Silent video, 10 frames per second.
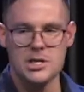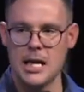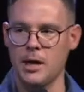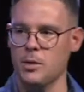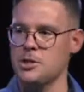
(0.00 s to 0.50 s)

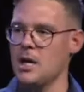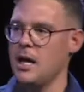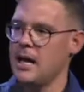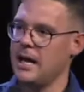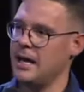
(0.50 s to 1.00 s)
language,
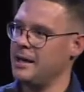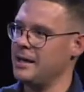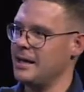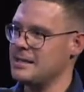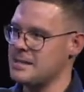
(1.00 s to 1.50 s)
and
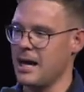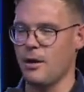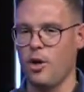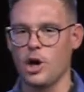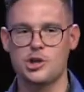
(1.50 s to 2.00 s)
uh, it's kind of
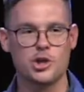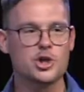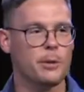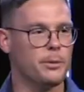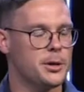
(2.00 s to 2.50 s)
hard to
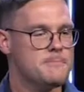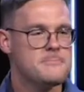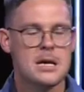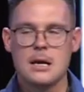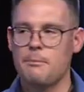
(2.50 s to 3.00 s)
interpret.
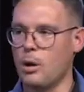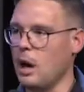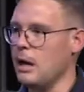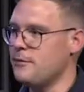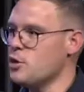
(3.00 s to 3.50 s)
But
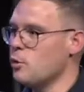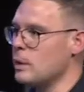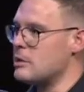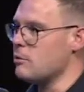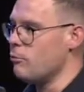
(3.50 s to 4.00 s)
if you
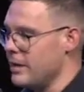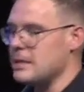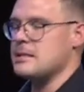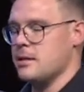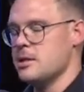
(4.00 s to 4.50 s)
would read
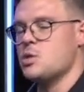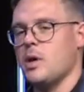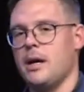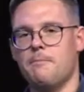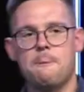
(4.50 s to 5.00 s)
it in this
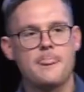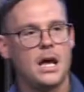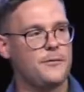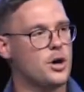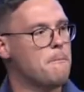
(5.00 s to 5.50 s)
way,
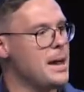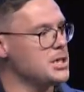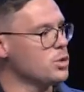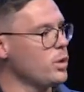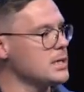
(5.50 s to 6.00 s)
if you
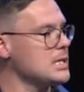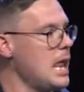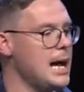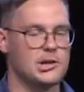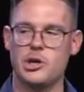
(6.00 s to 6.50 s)
imagine what it's
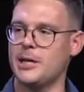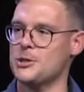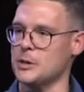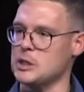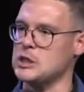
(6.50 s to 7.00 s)
like trying
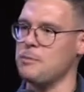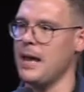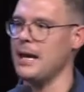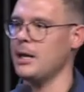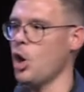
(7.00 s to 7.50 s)
to
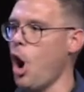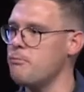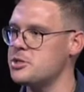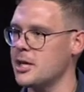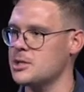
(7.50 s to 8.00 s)
explain an
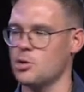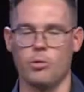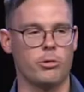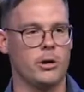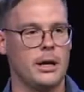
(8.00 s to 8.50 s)
object
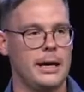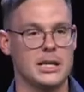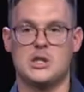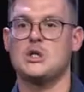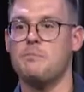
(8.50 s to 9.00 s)
or an
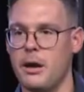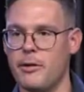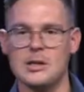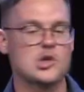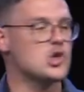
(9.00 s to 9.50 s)

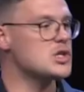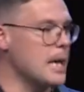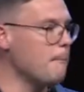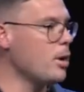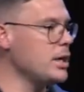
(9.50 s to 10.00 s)
experience to
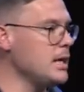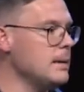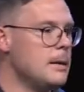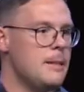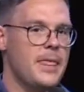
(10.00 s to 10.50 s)
somebody
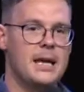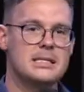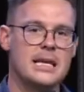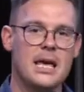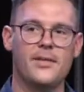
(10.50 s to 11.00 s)
that has
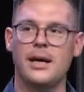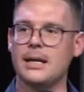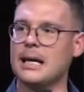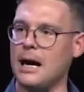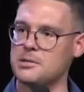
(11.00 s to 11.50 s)
never
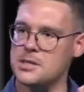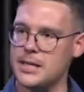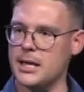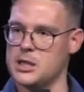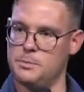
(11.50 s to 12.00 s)
encountered
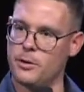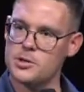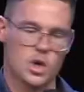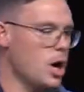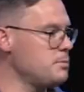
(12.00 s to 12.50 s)
that
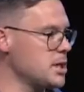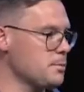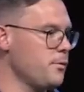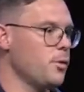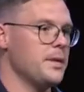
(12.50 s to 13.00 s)
experience or object
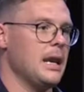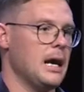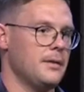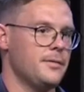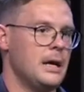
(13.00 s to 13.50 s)
before in their
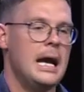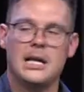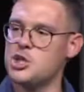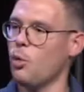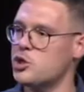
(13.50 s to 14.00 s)
life. And
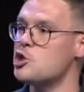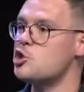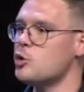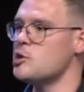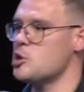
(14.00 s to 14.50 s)
so, what you
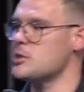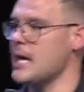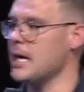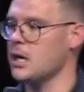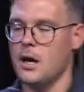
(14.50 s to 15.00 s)
do is you
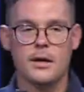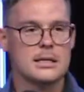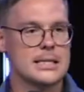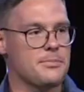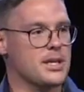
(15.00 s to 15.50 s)
take
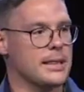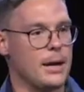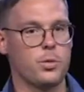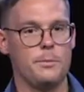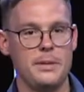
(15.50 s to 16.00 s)
something that
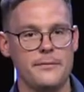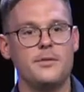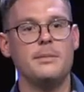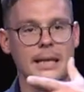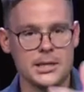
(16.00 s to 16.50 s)
would be
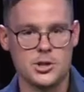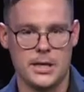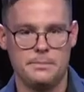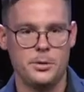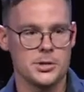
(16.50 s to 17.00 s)
familiar to
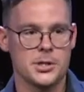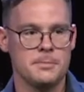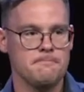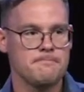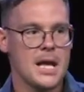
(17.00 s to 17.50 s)
that person,
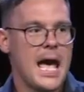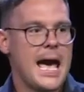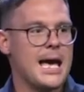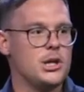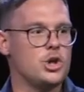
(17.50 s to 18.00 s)

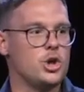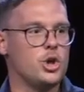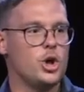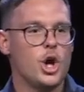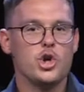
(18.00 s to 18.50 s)
and
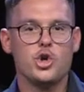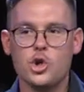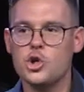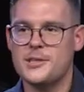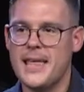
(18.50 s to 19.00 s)
you
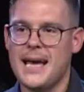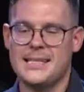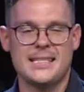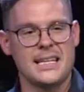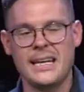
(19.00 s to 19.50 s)
use that
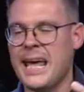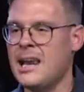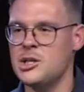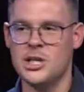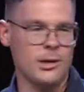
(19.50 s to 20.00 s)
as an
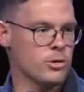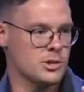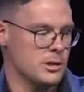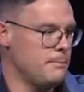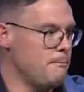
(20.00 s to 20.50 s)
analogy or as
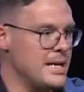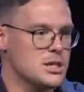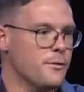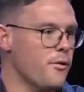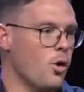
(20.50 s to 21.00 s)
a
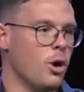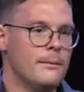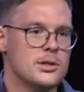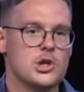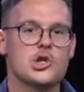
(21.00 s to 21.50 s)
metaphor
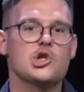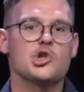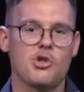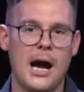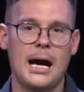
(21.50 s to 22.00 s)
to
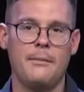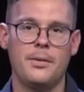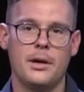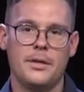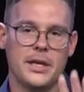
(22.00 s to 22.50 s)
describe
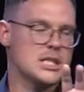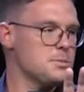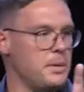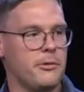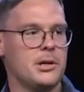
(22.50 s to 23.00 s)
the
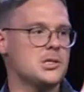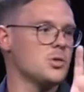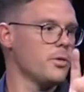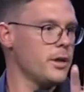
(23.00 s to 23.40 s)
experience or the